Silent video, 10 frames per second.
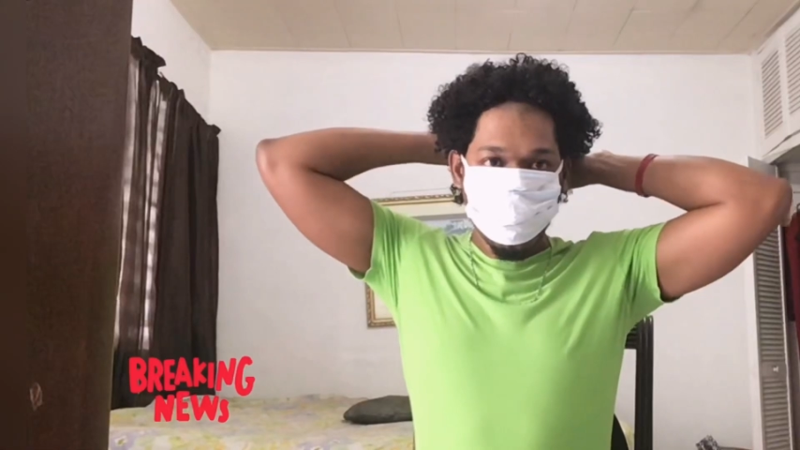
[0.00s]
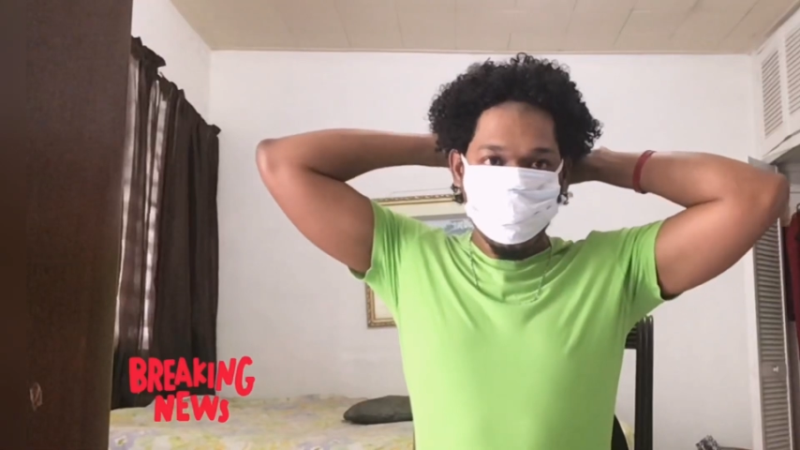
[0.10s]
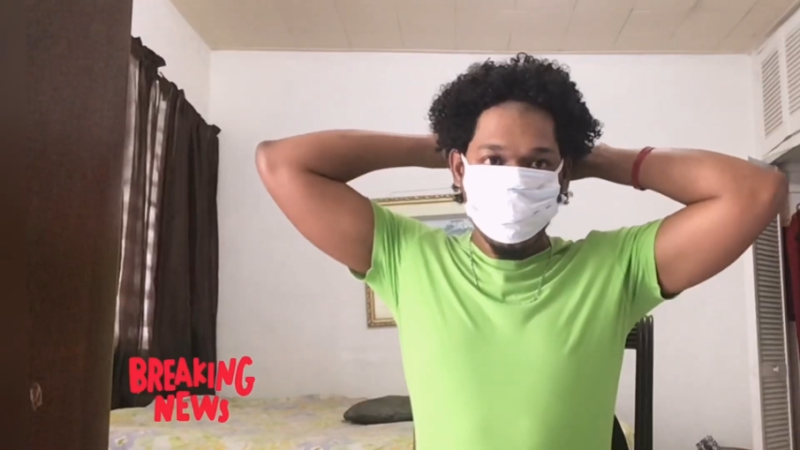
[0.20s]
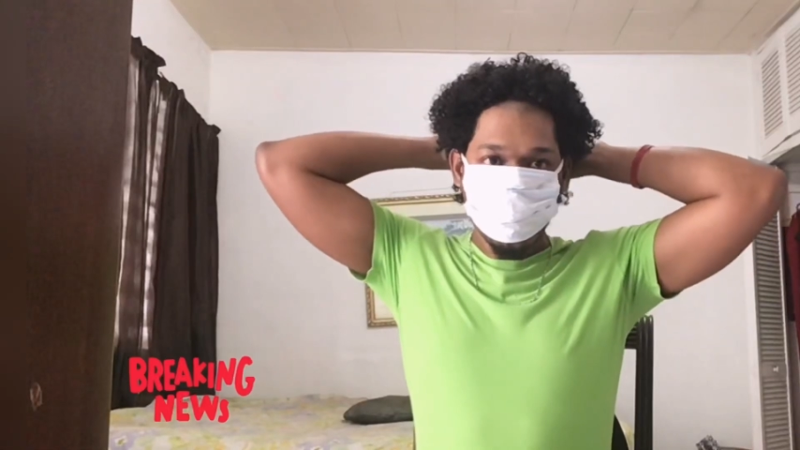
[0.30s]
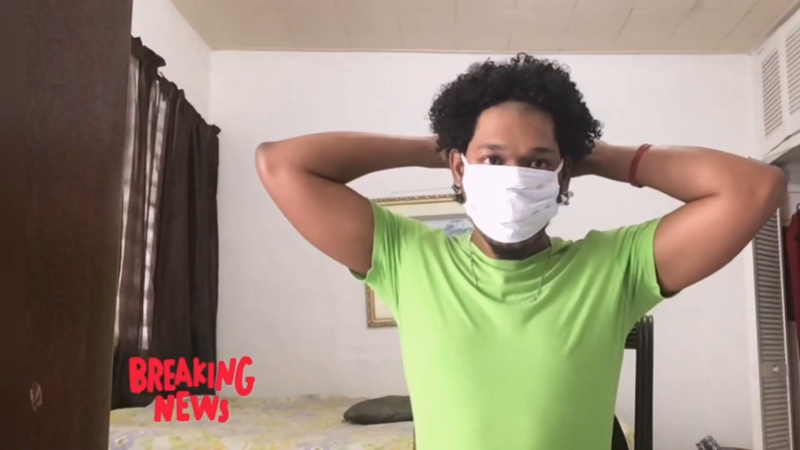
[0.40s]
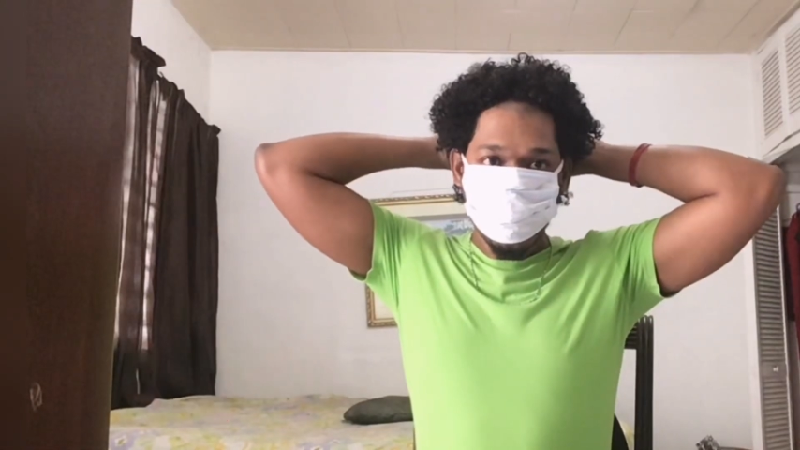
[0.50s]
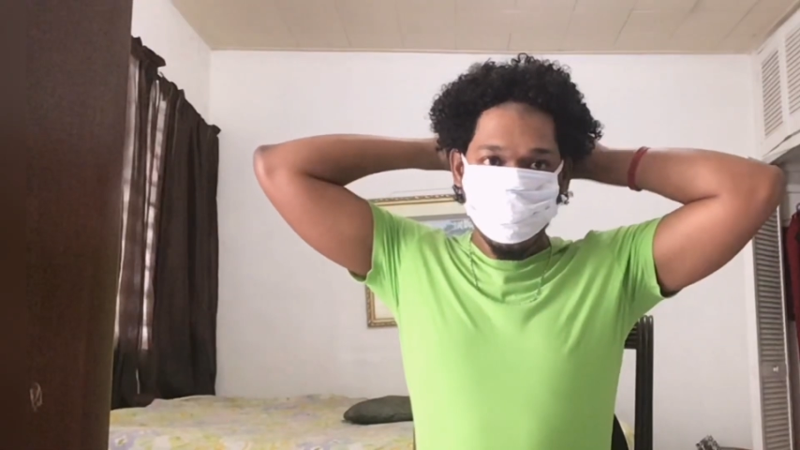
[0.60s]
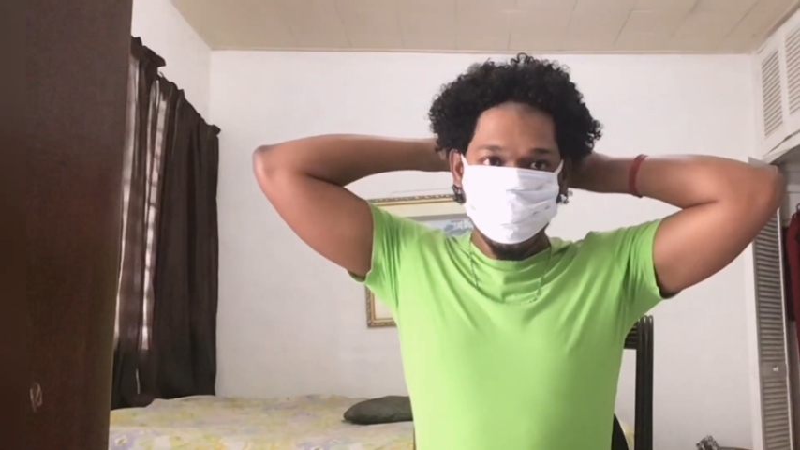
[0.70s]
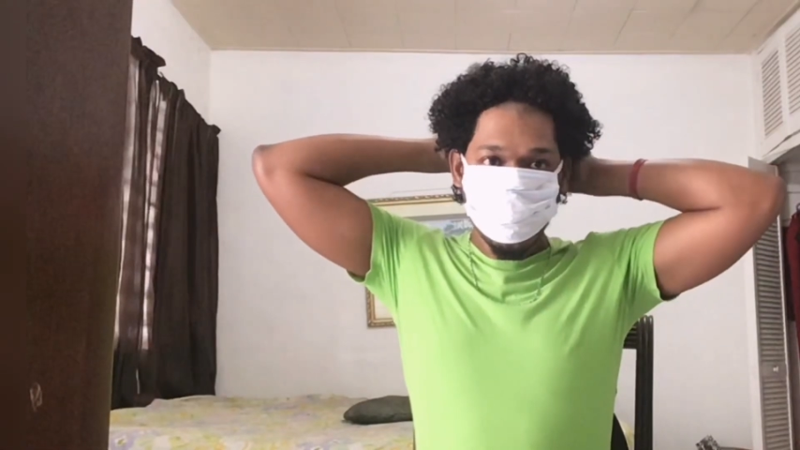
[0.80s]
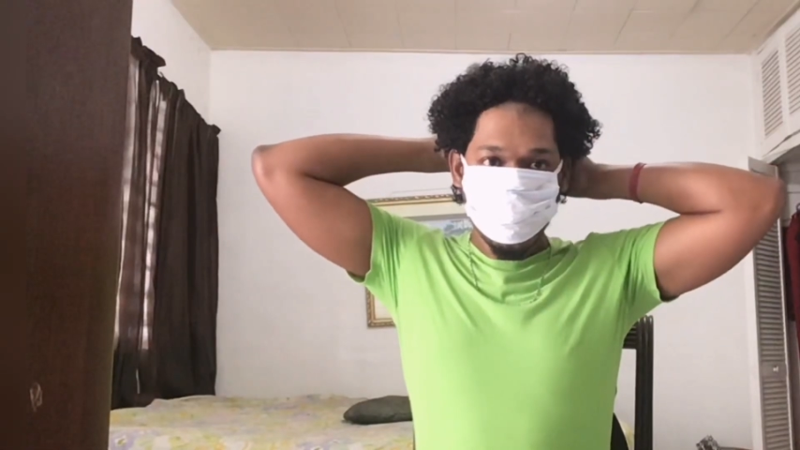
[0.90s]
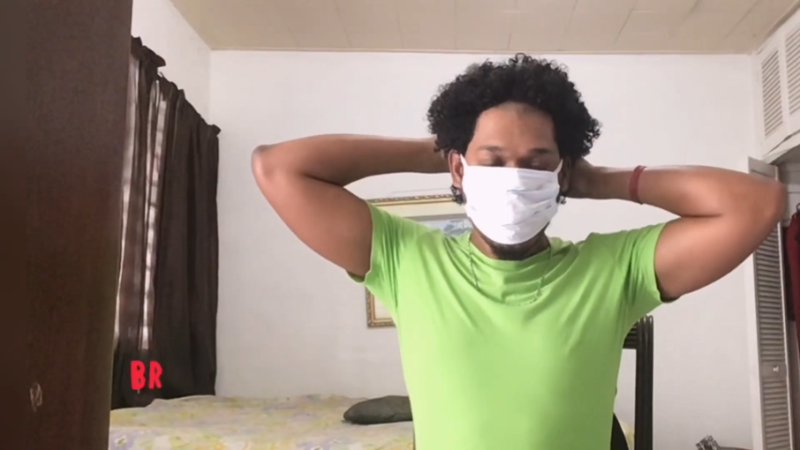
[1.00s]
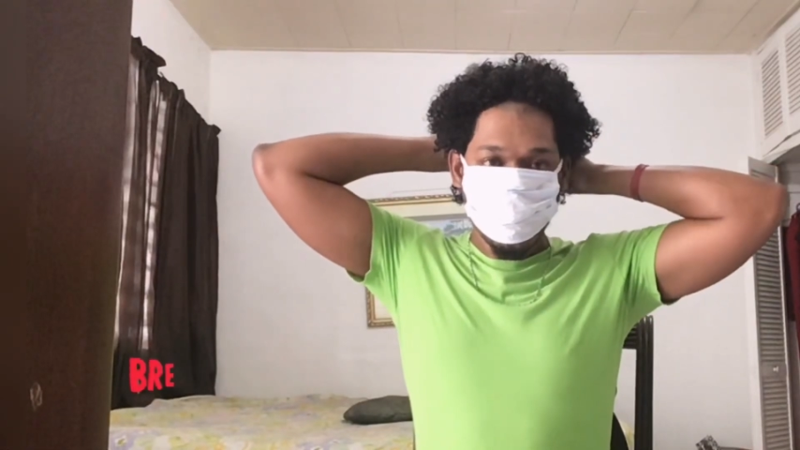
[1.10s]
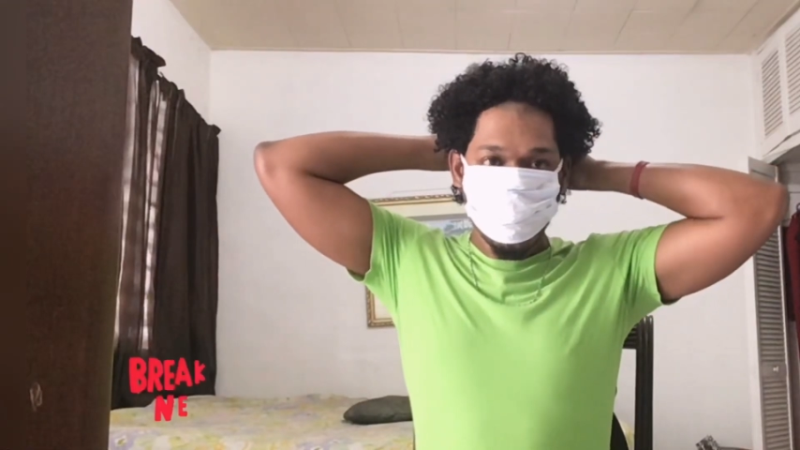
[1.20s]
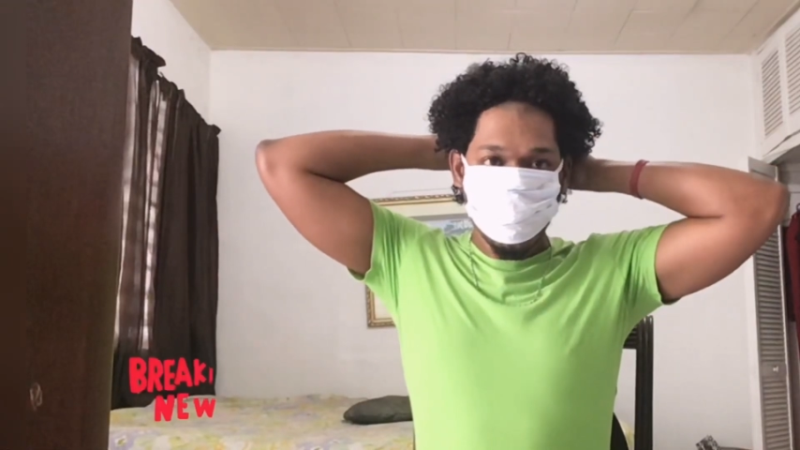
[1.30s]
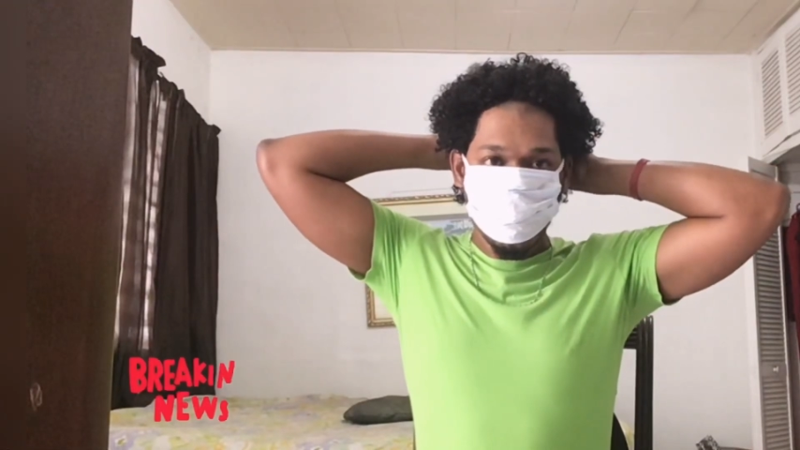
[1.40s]
right, and
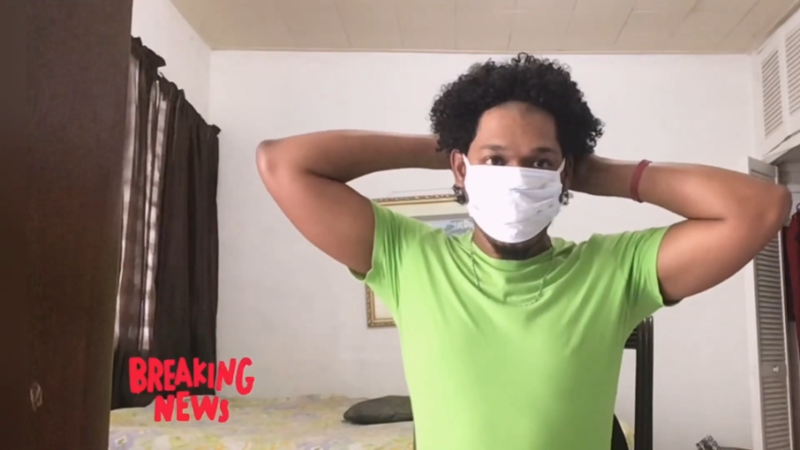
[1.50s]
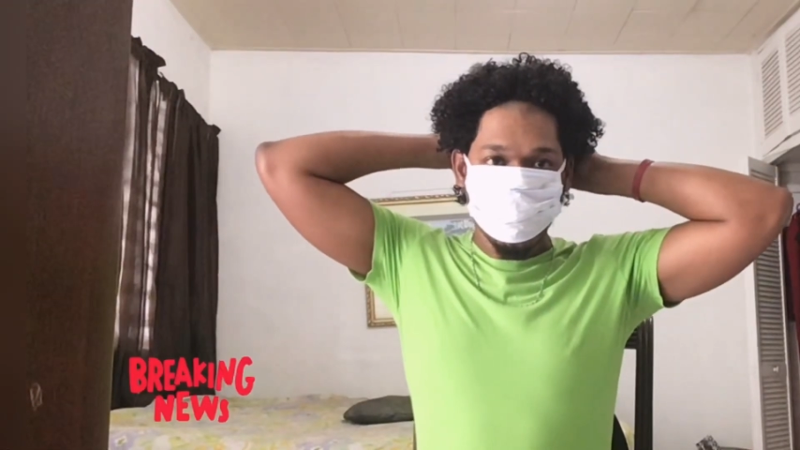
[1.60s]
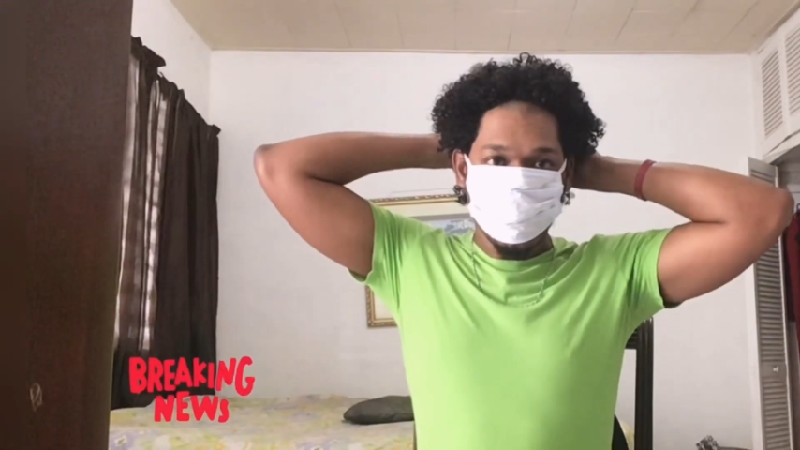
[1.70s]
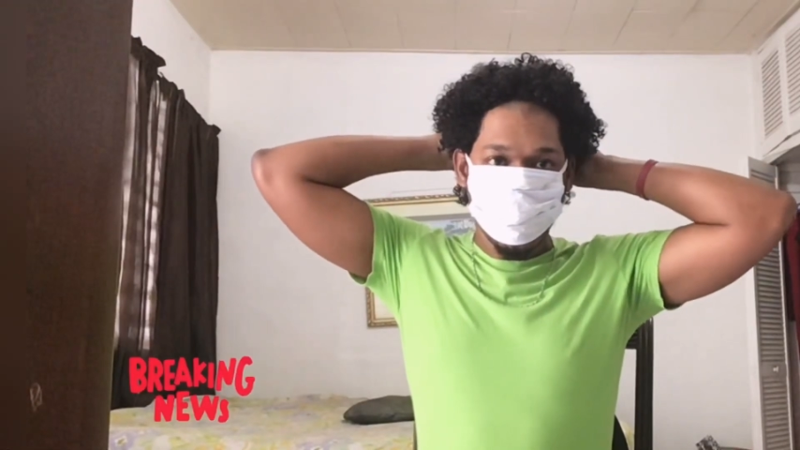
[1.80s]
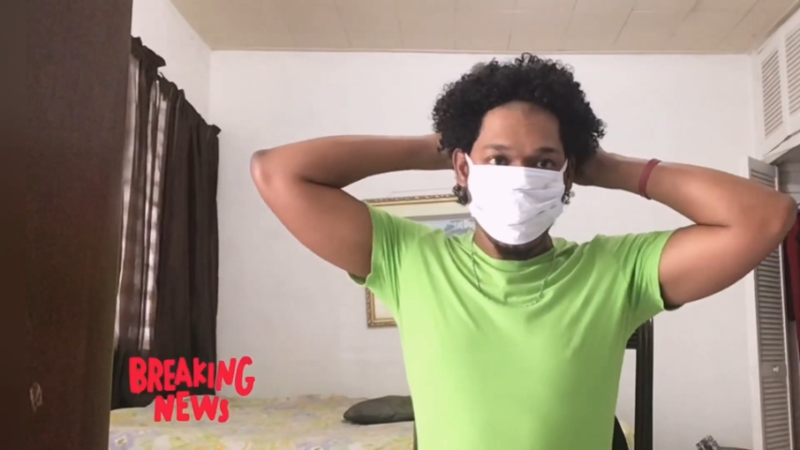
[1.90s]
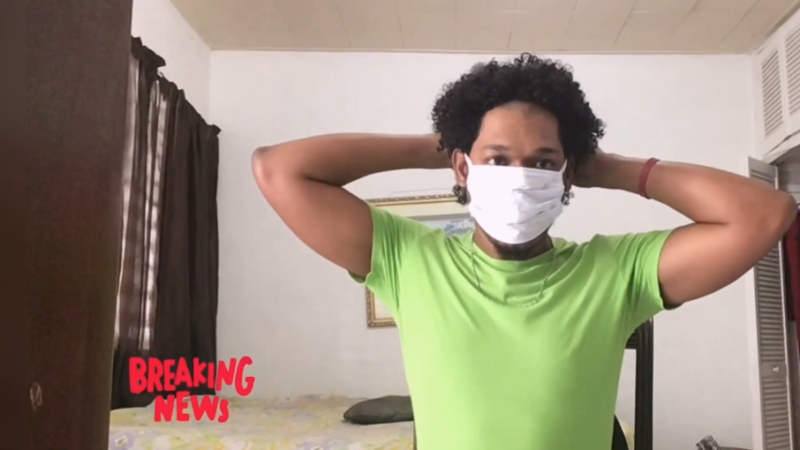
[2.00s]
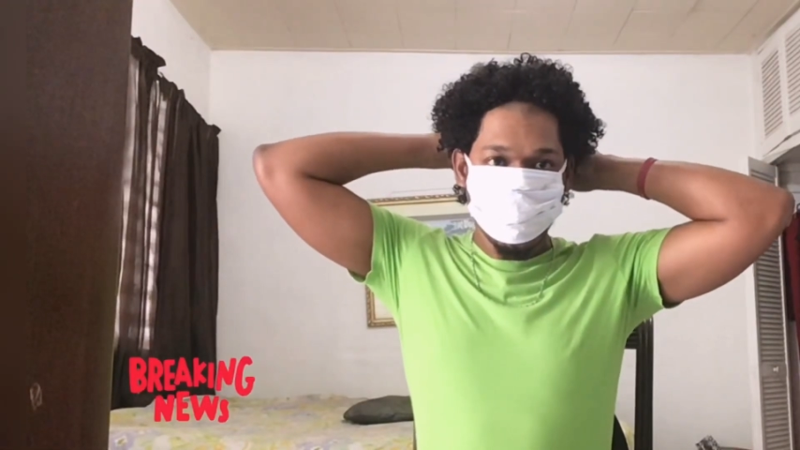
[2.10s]
then you tie it.